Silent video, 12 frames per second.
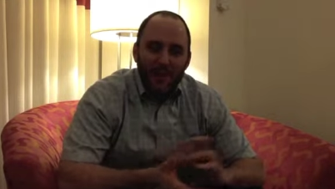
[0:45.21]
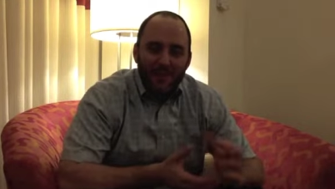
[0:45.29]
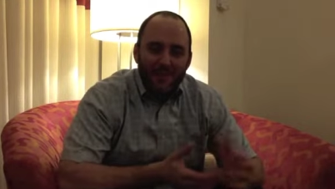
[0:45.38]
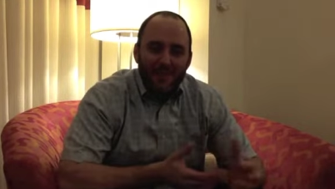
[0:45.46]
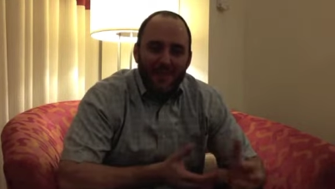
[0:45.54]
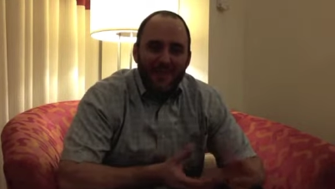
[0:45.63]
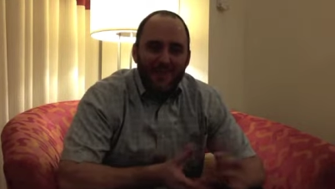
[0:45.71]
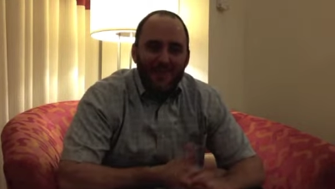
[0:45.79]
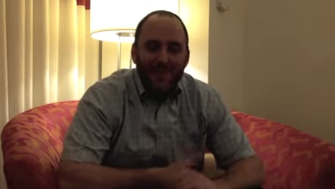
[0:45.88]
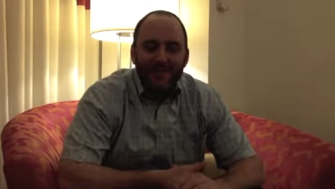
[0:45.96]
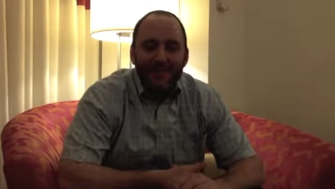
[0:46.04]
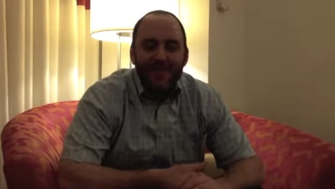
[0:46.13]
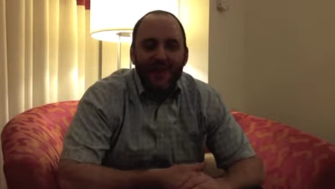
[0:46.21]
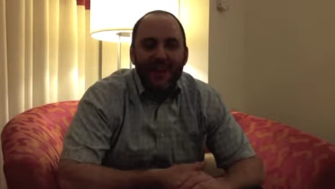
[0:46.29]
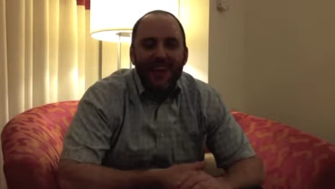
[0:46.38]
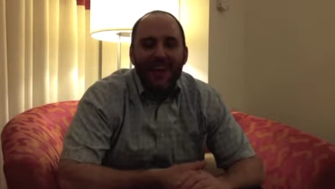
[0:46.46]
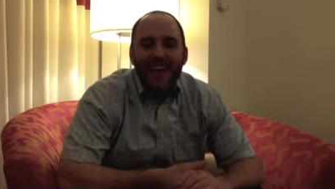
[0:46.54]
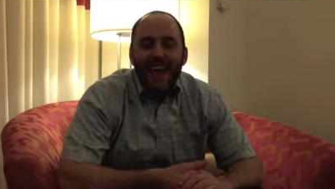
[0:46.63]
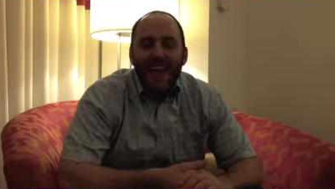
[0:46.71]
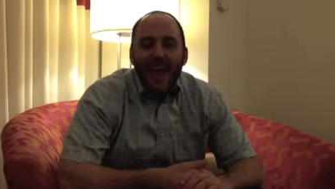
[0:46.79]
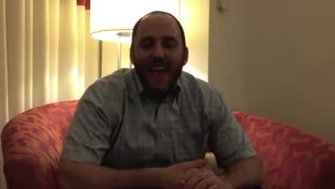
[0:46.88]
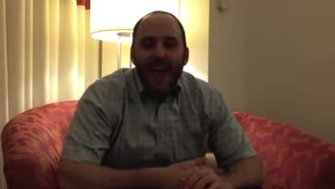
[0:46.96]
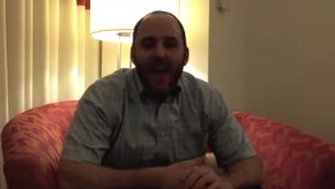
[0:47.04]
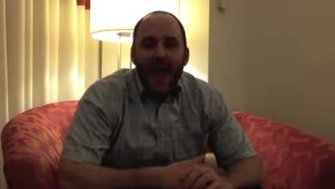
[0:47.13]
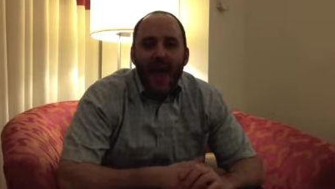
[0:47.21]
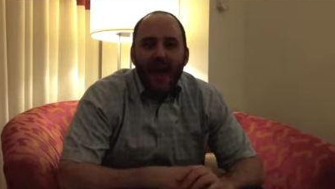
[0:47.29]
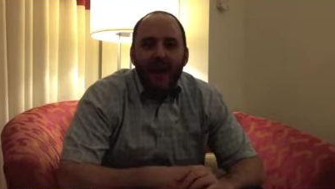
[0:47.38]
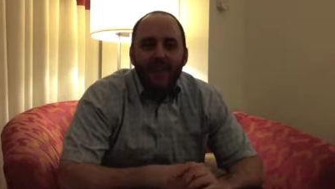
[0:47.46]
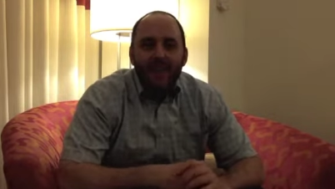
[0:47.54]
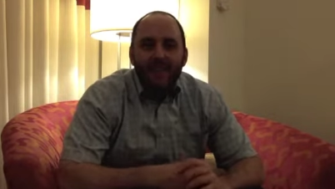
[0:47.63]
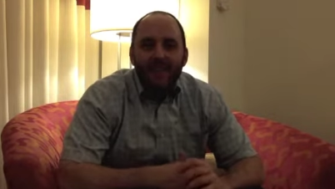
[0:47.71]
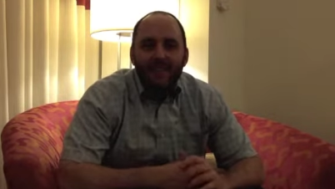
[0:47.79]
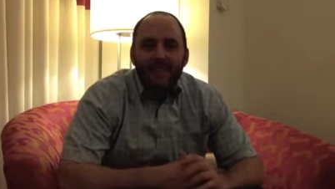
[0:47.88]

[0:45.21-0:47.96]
how to present yourself online, and